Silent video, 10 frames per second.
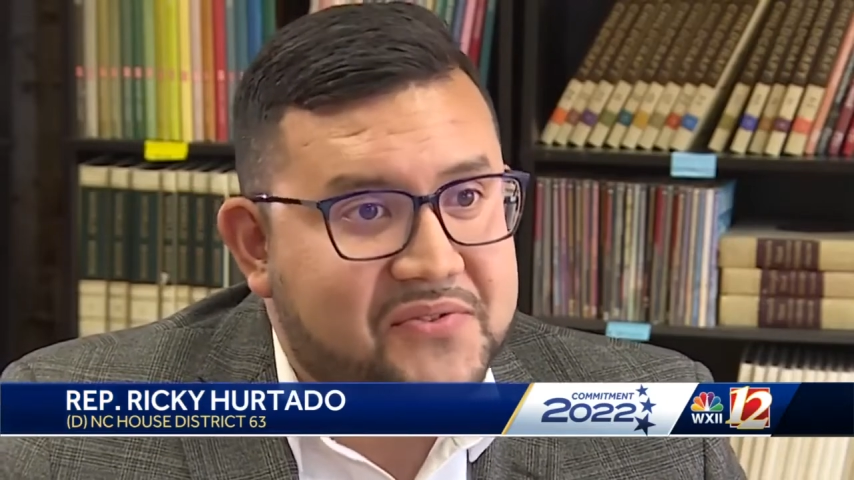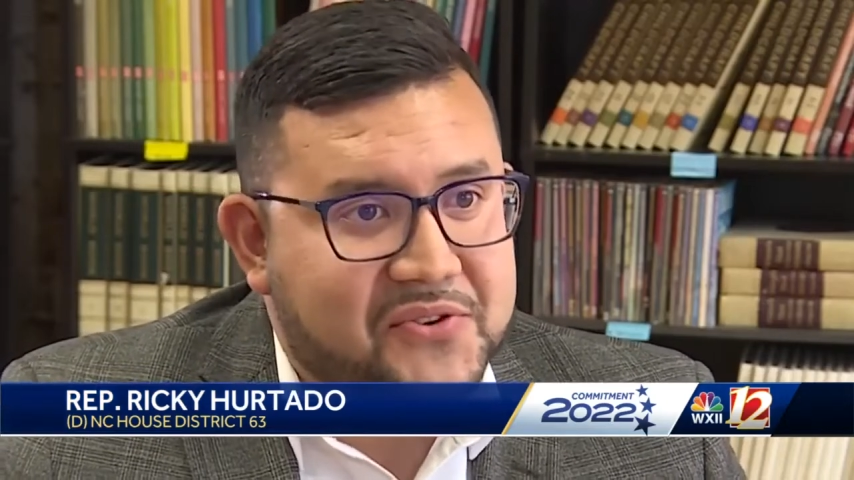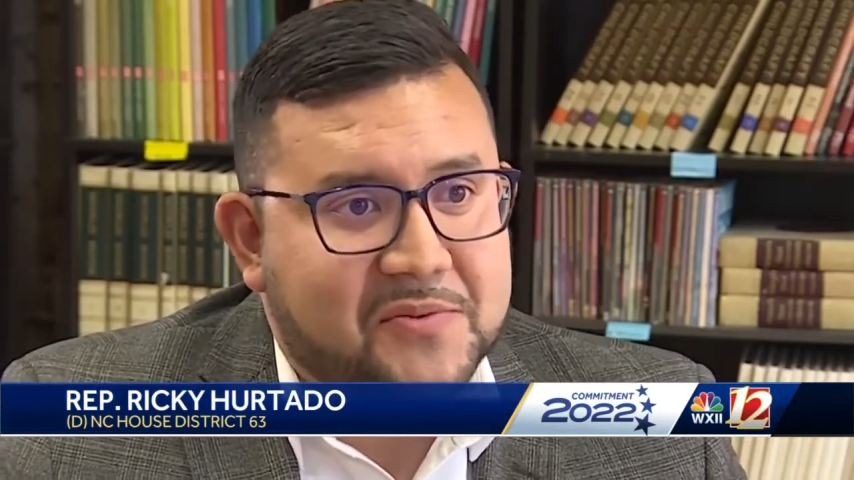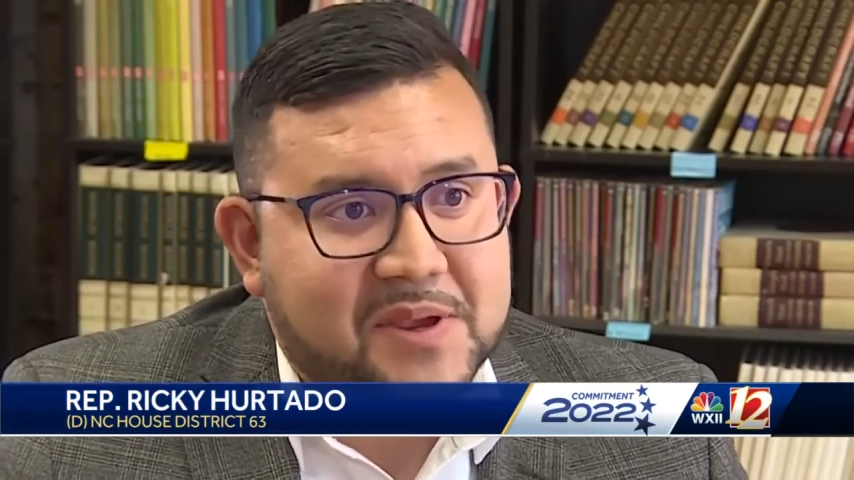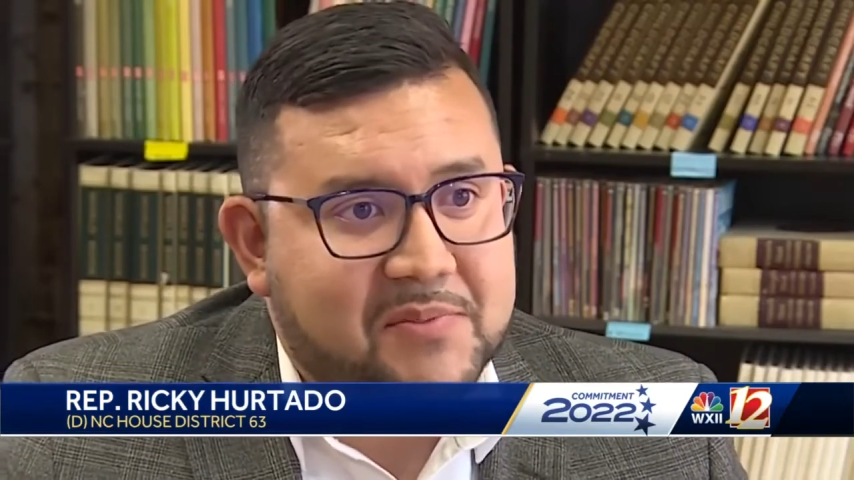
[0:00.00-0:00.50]

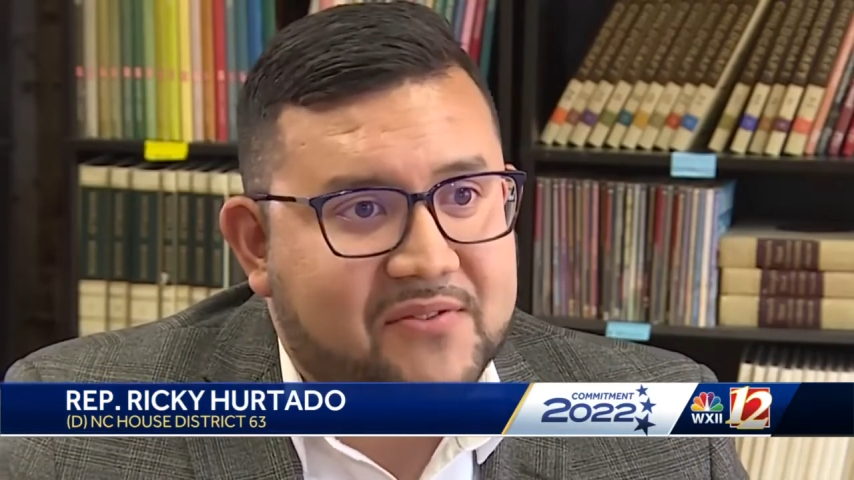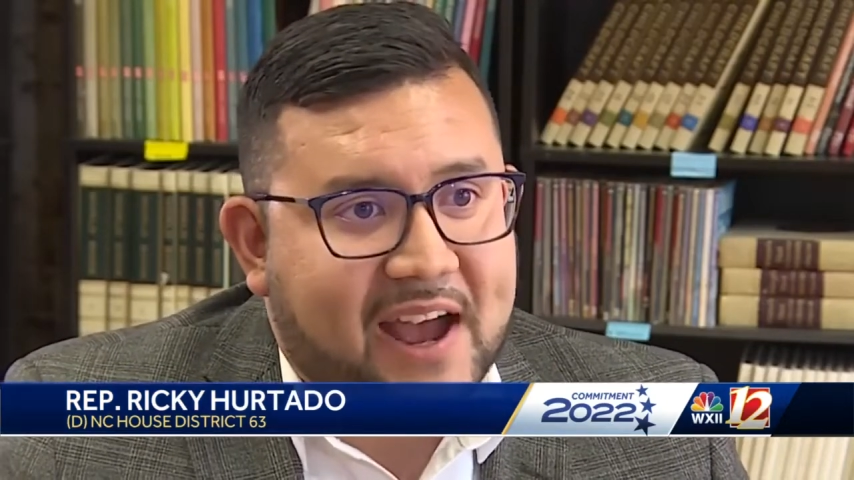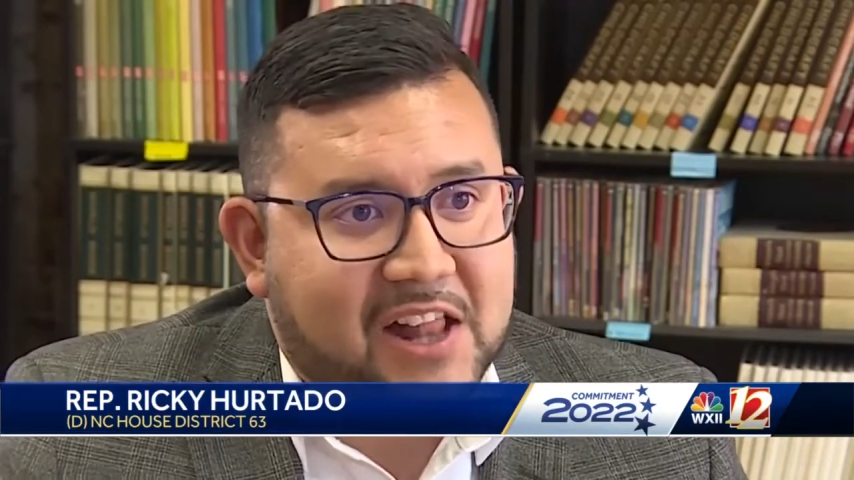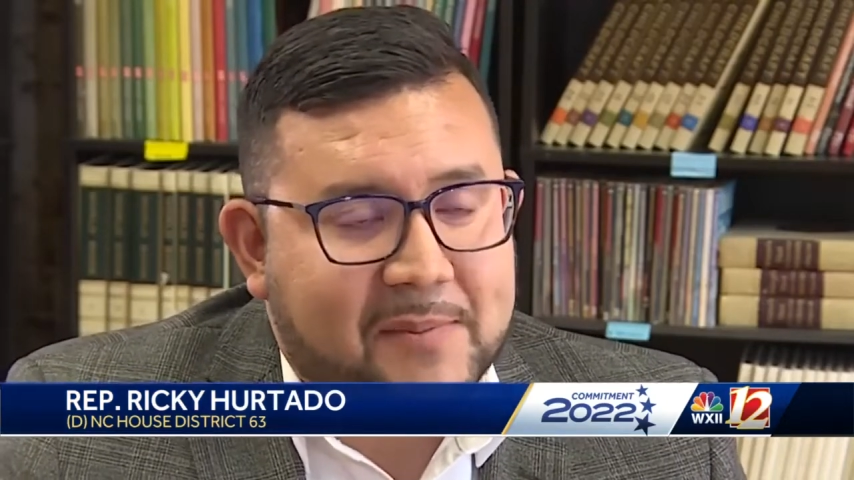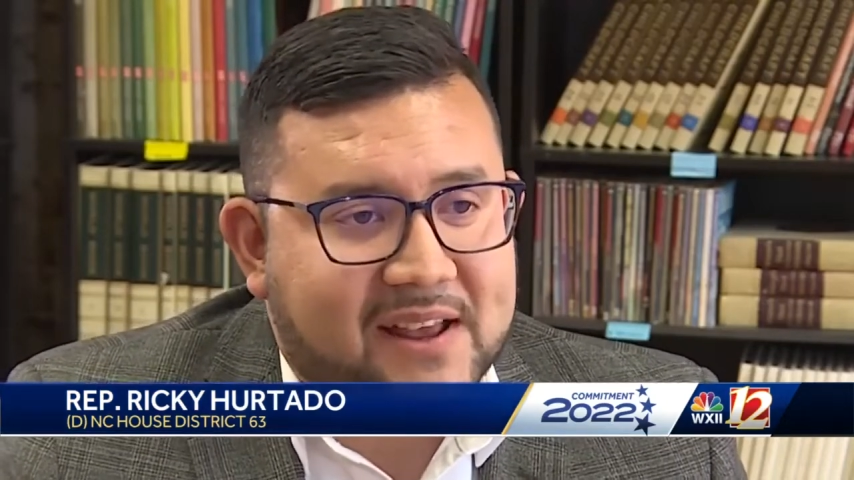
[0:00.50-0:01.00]
for the people of
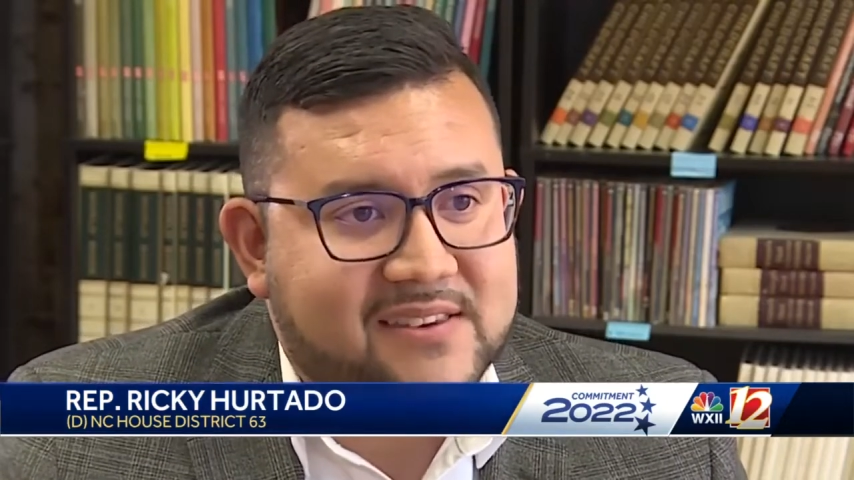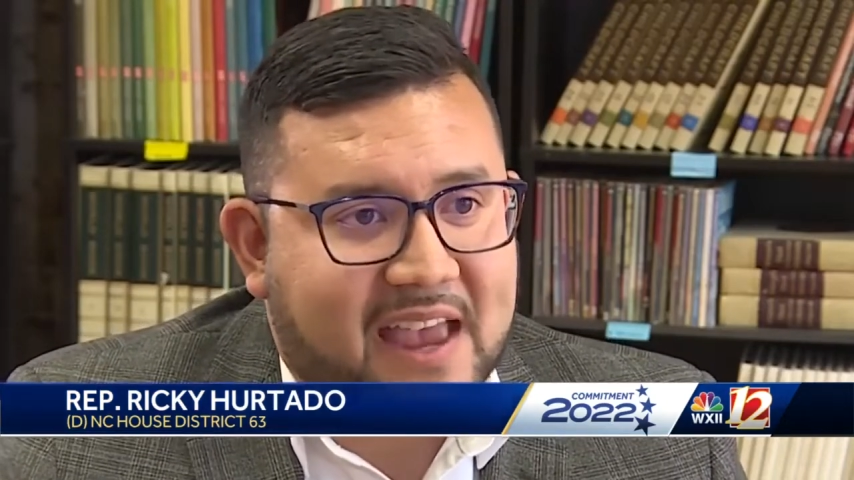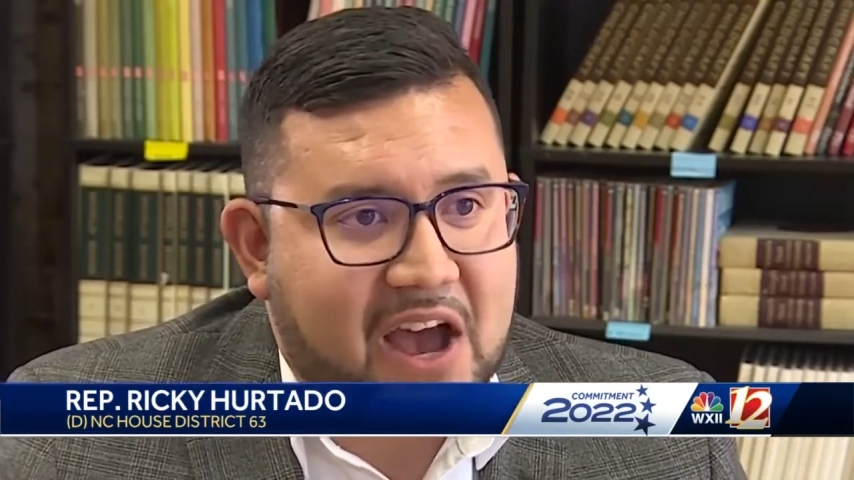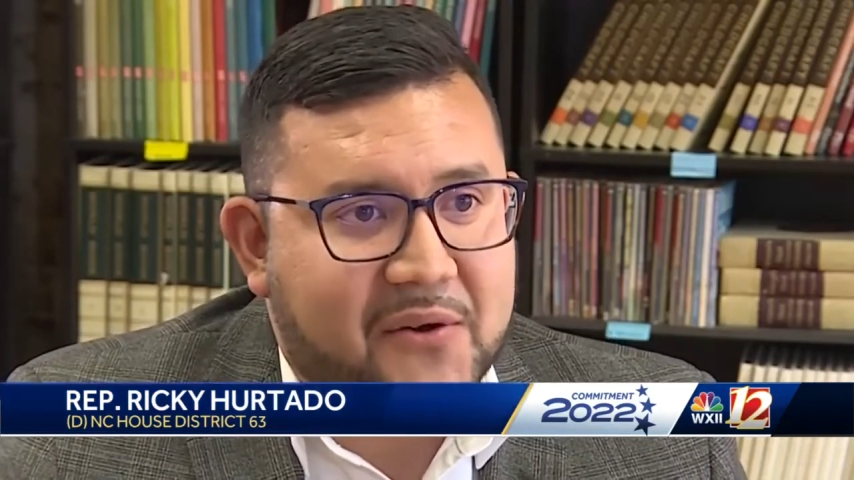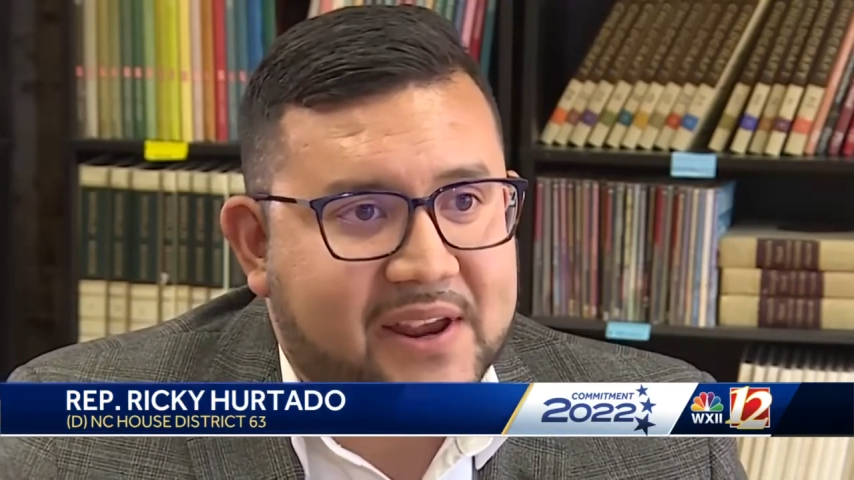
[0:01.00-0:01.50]
Alamance
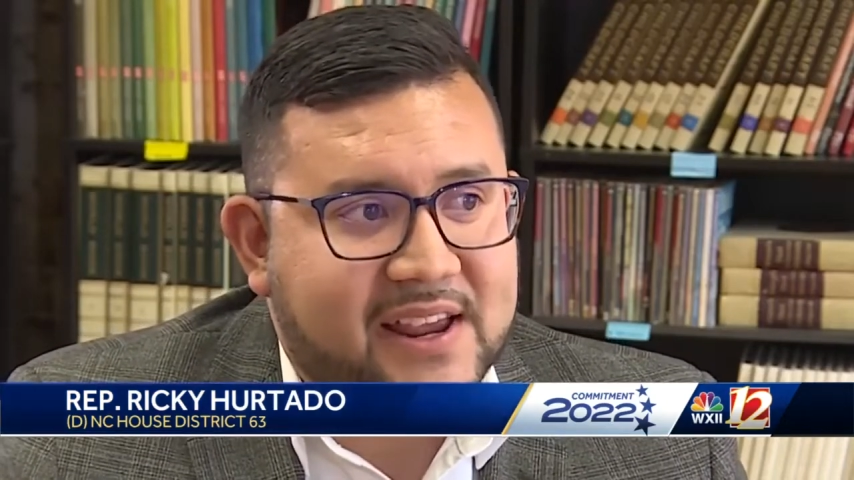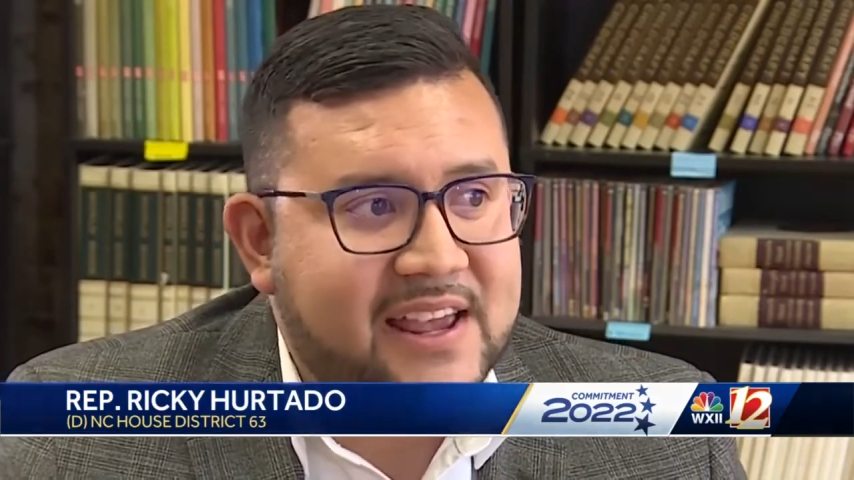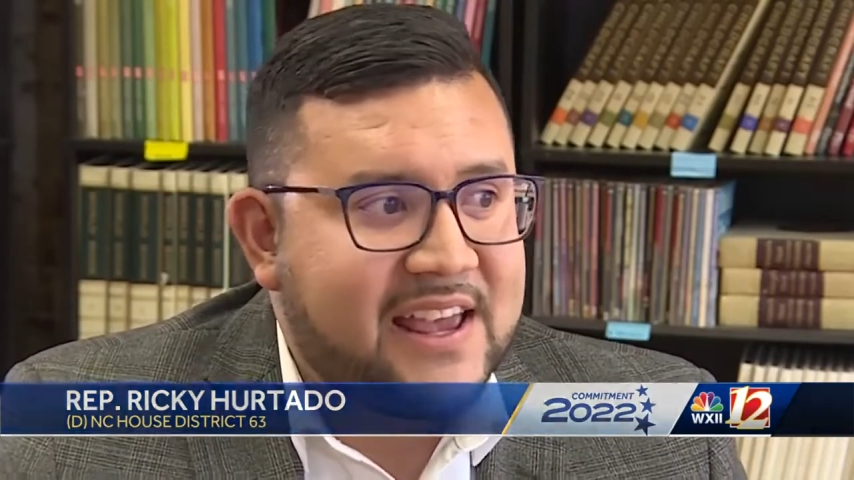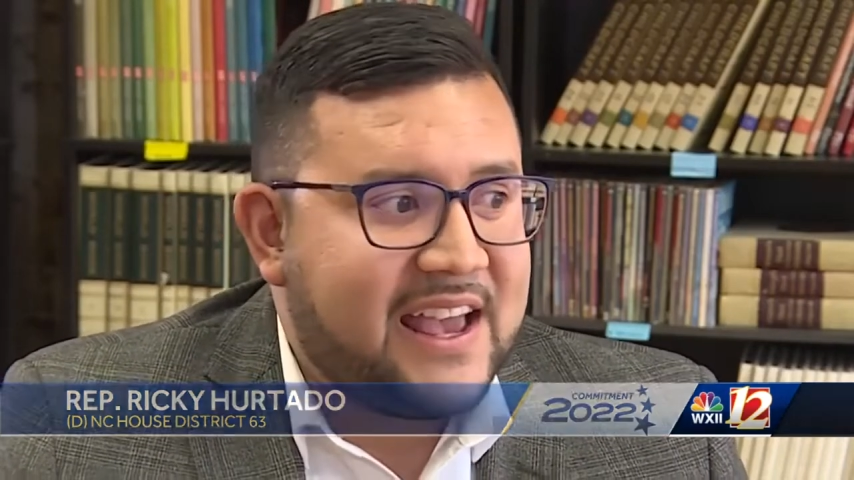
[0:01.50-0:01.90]
County.